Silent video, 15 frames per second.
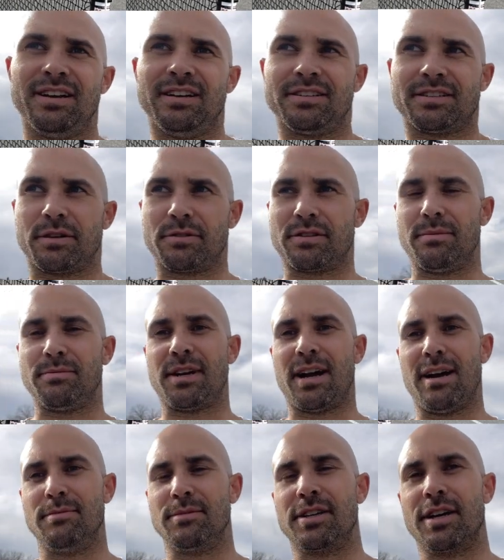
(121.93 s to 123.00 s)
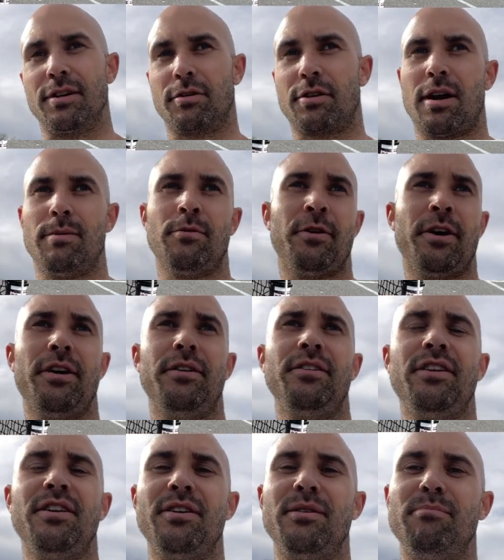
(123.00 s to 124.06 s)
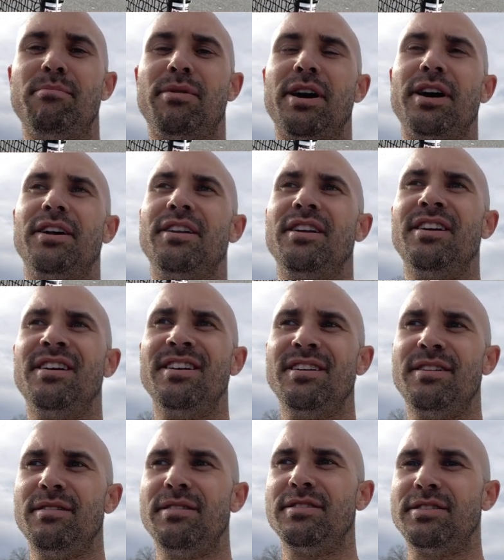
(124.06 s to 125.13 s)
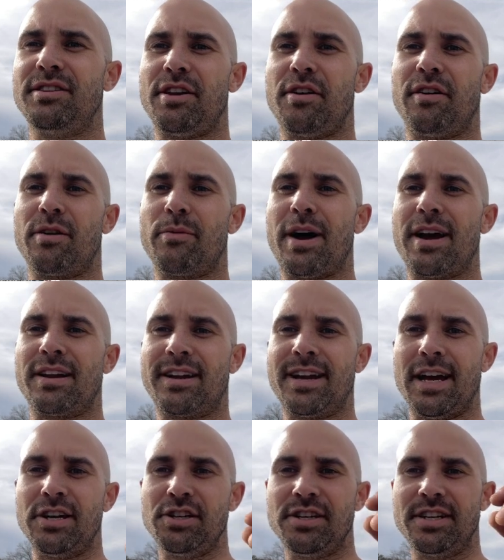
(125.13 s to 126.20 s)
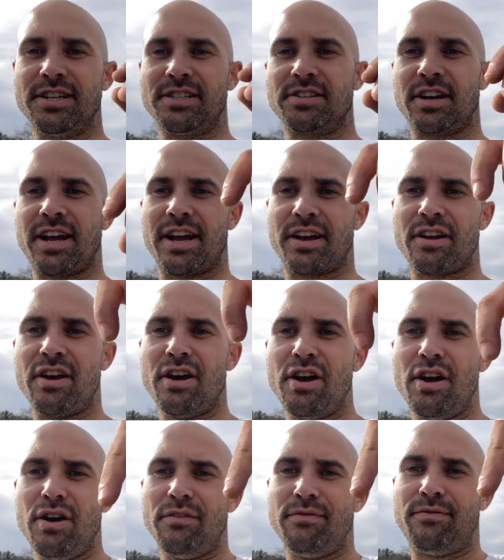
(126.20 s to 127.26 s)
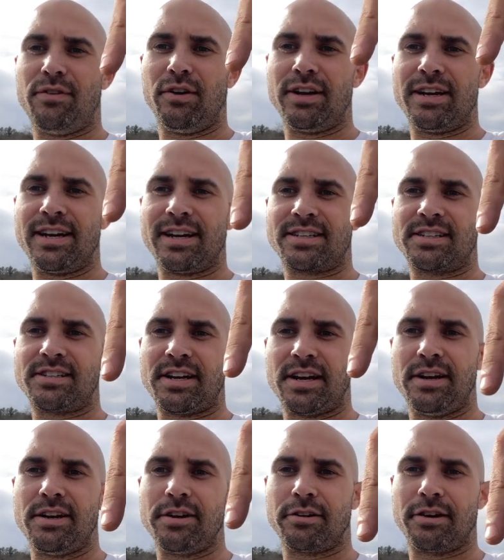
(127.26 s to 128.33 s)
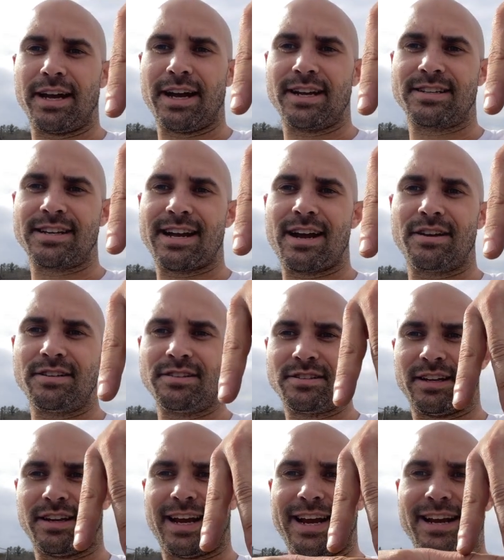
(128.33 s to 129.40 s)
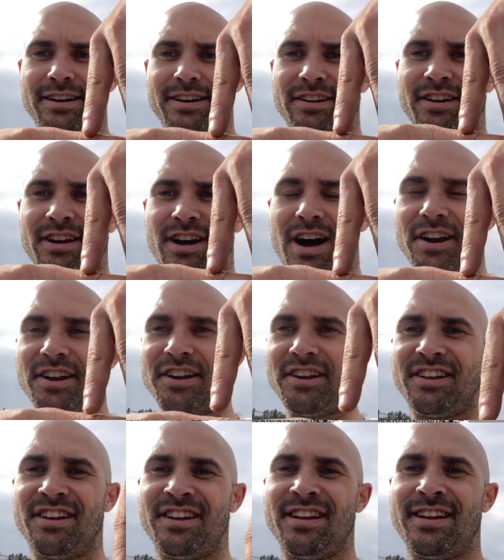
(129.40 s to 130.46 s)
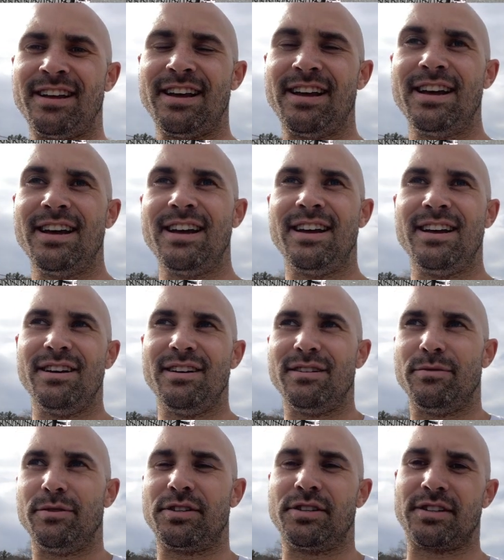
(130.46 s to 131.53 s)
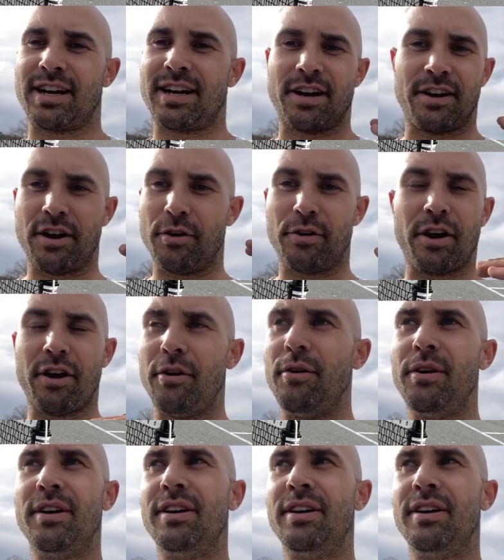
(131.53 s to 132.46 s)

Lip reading: So sometimes it'll come around, but the only way to catch it is to like fully extend your legs out to land on it, which is like a no-go.